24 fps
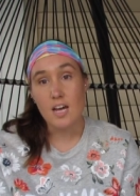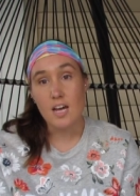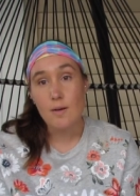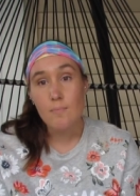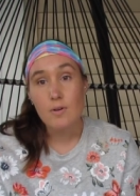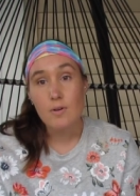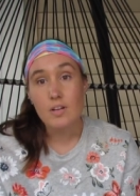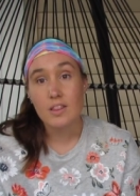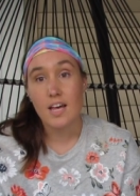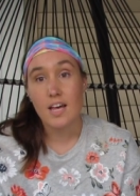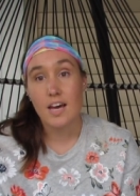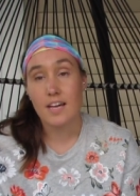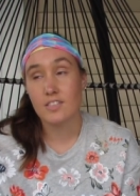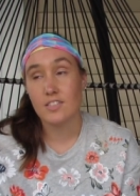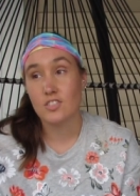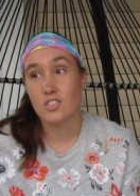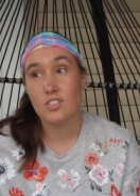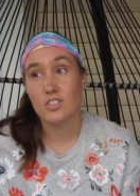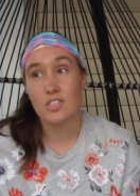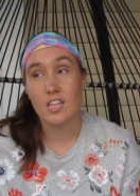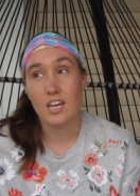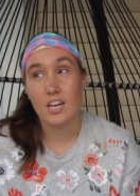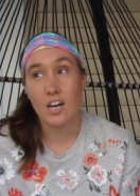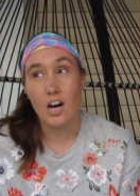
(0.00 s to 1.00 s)
number lines,
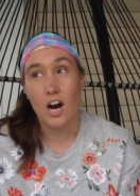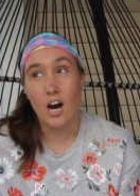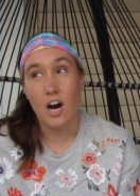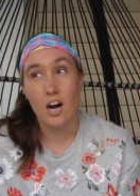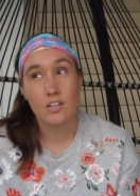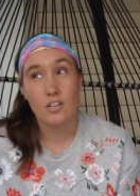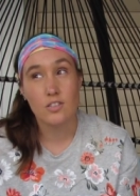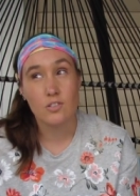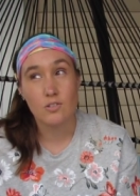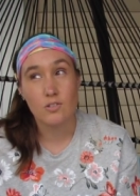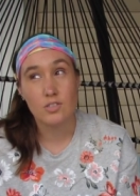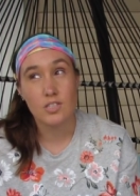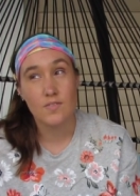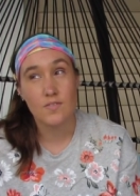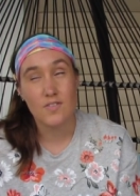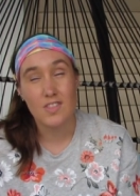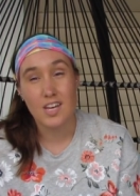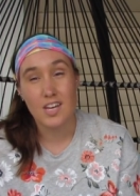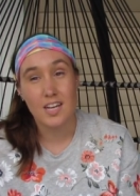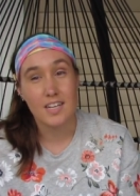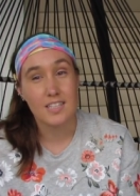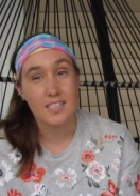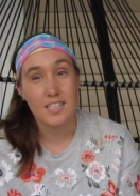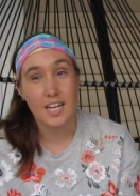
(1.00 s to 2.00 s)
just like all sorts of
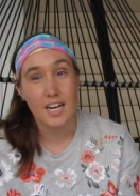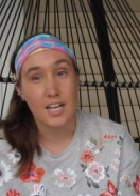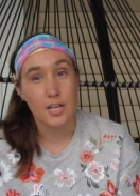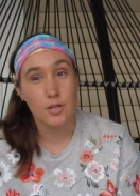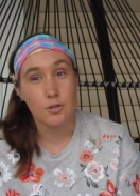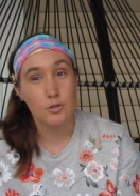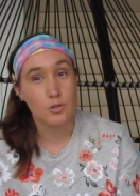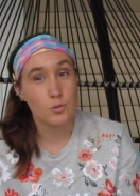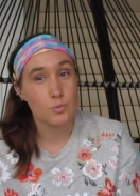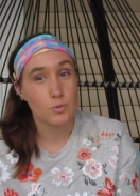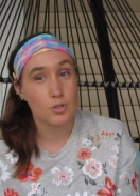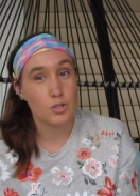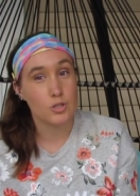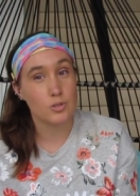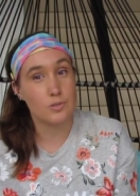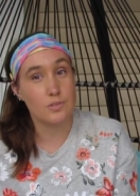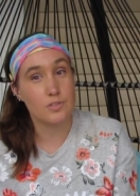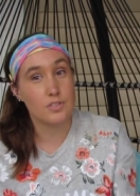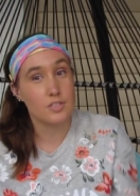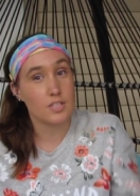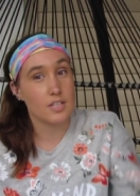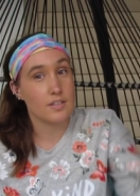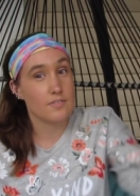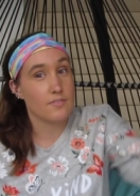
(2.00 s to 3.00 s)
things that I use with
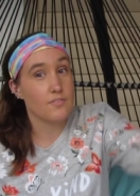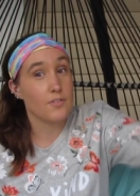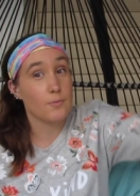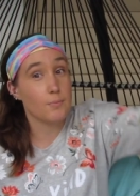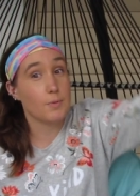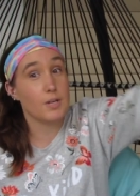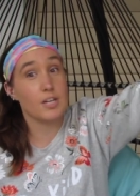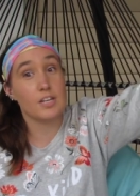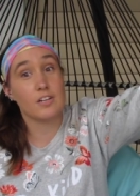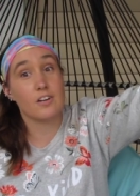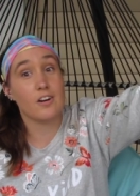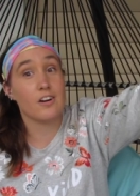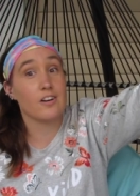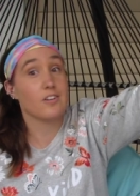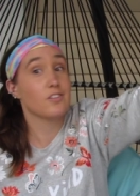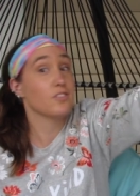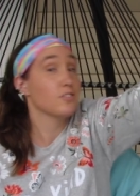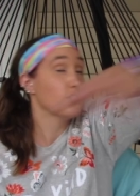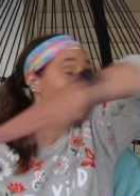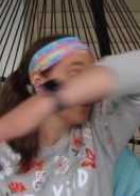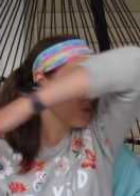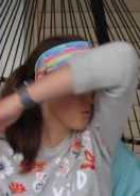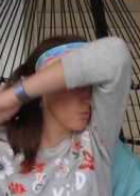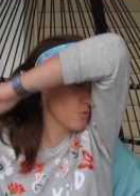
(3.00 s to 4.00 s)
students from
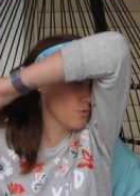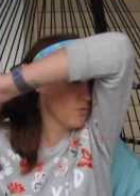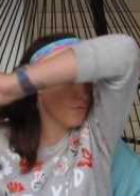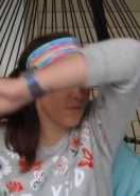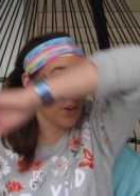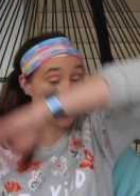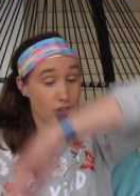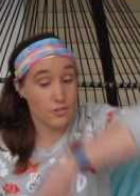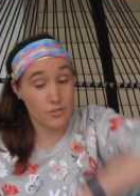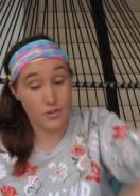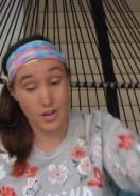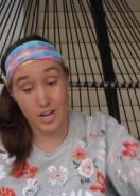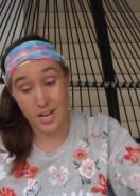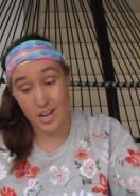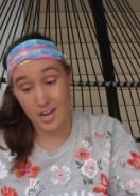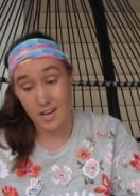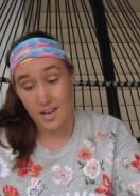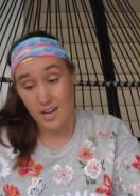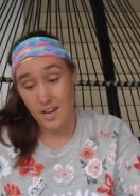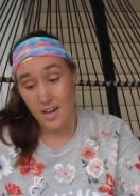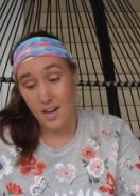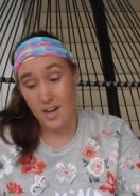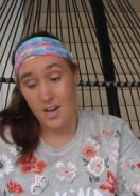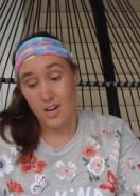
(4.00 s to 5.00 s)
kindergarten through 5th grade.
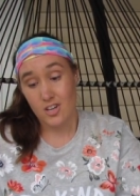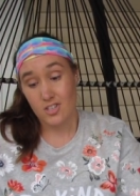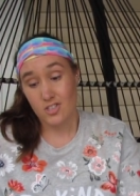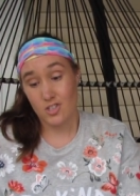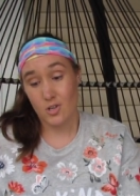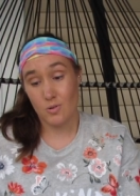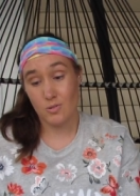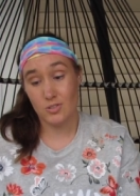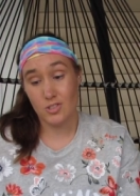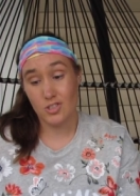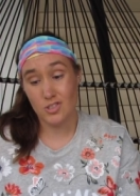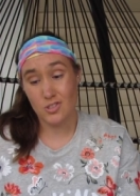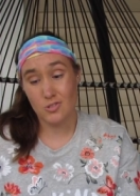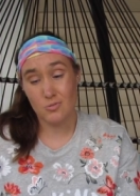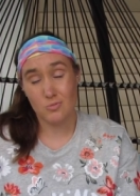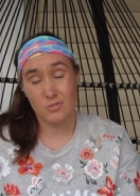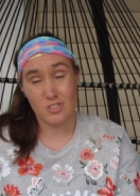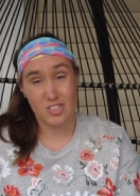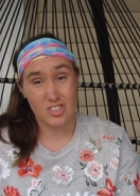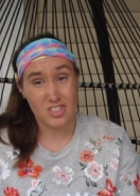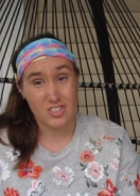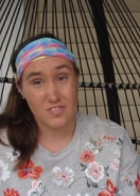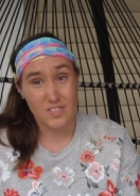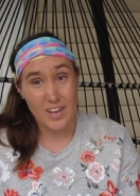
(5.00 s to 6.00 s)
So it's just a
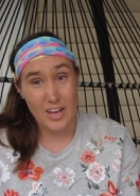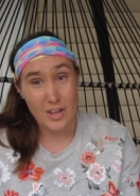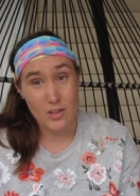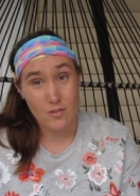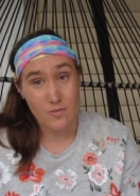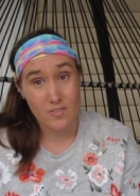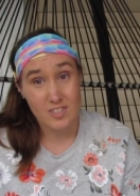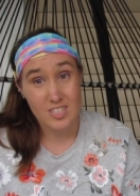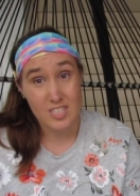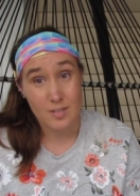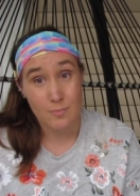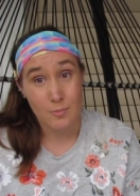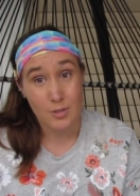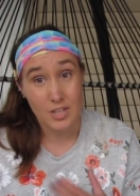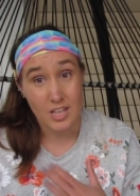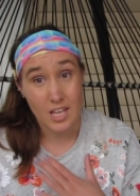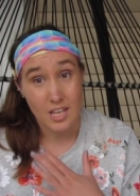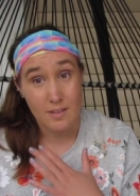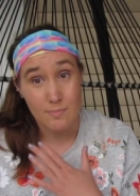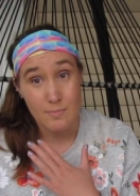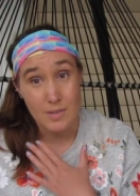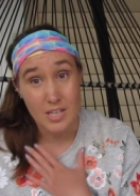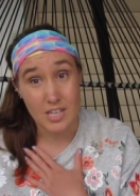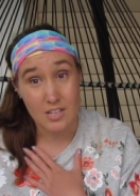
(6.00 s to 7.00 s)
really good value for someone
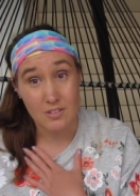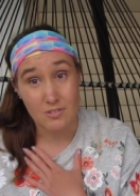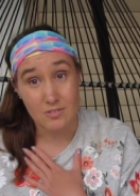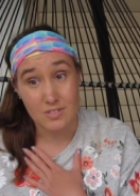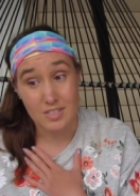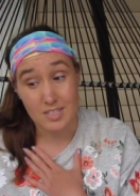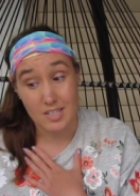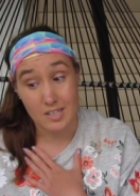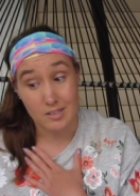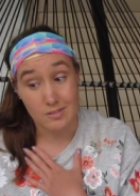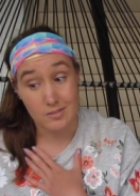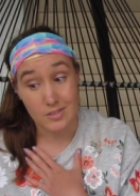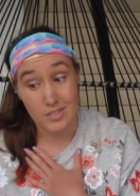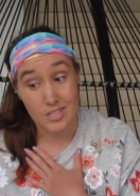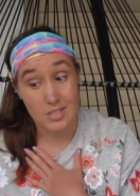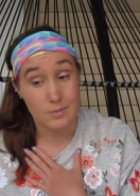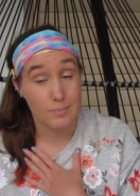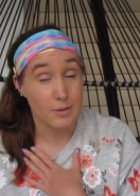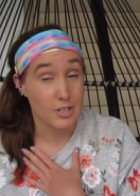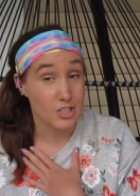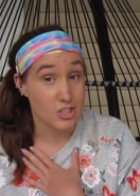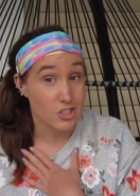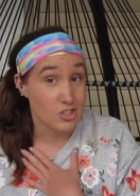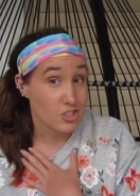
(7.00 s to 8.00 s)
like me, who's not only a
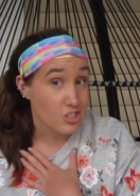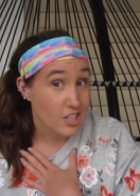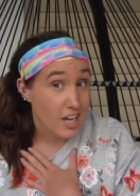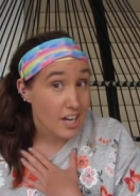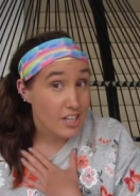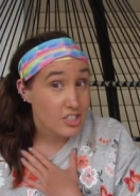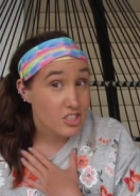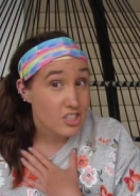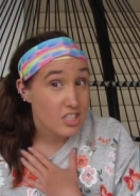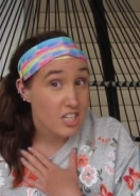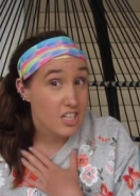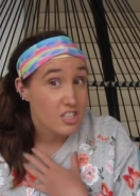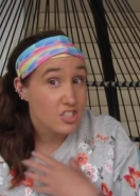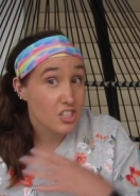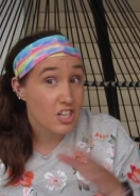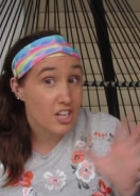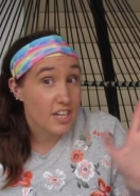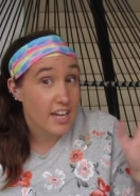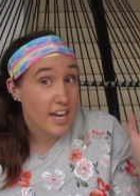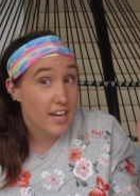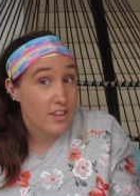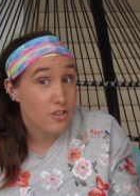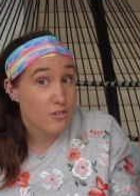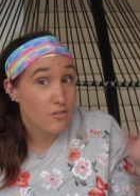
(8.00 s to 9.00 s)
special education teacher,
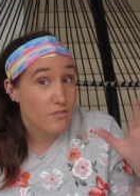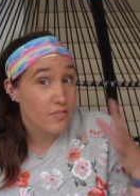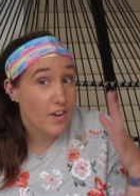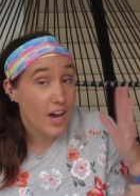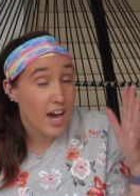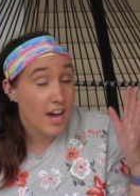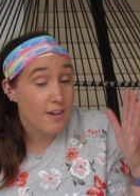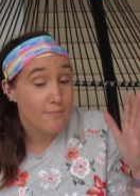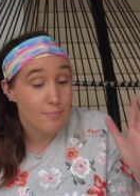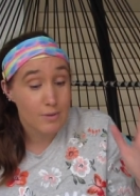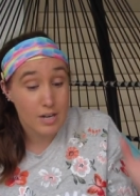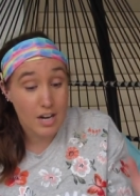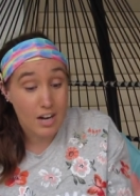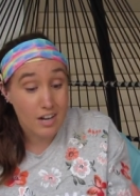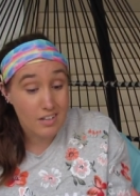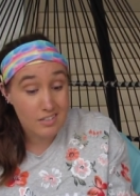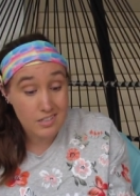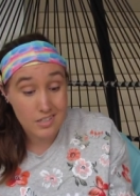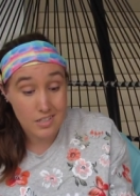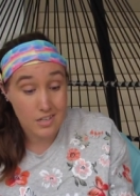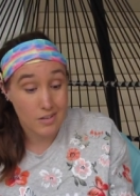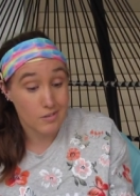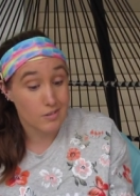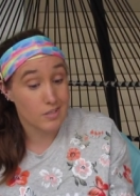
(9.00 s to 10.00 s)
K through 5, but
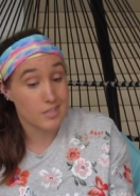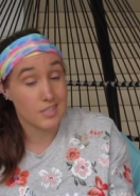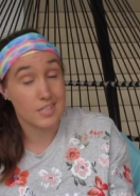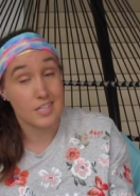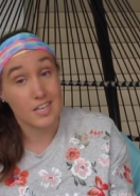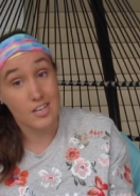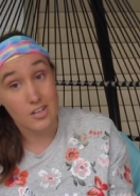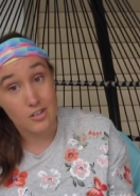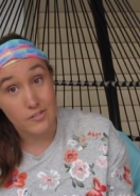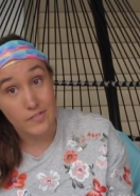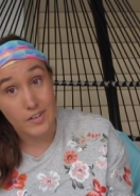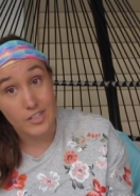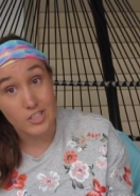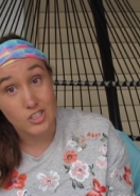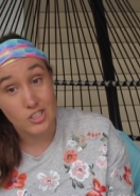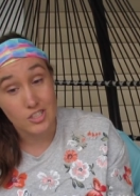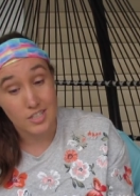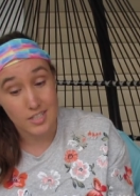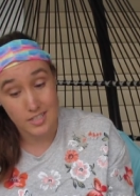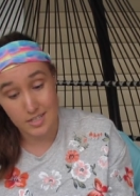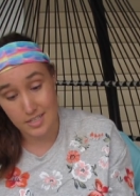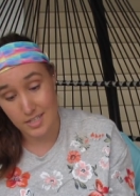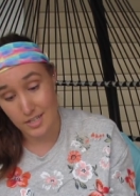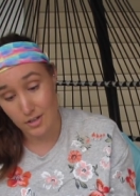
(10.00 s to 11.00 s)
also is the
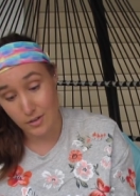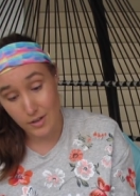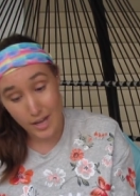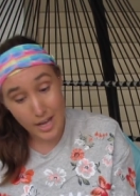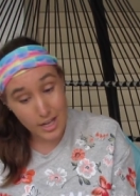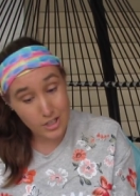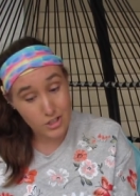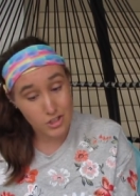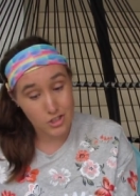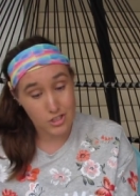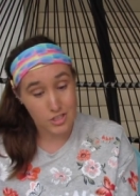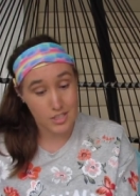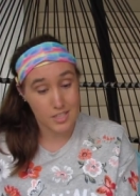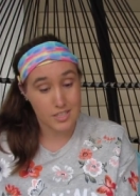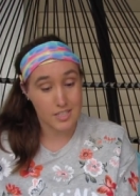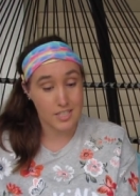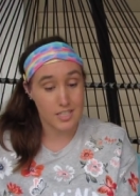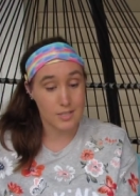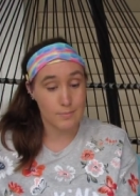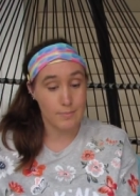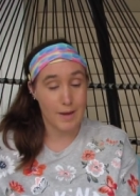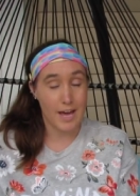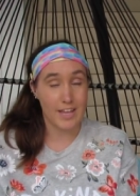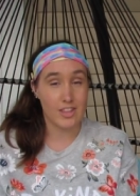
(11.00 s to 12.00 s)
interventionist and occasionally
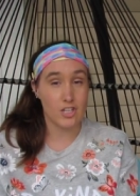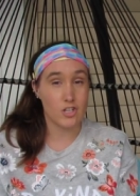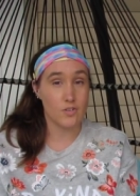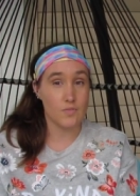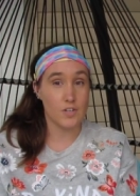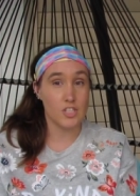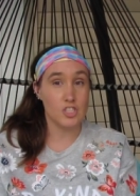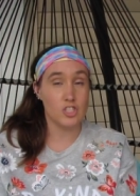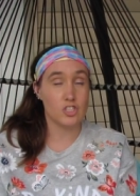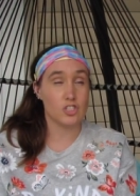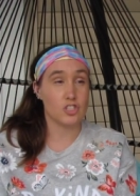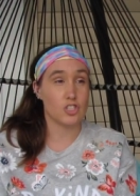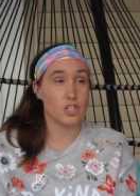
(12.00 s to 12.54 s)
does math intervention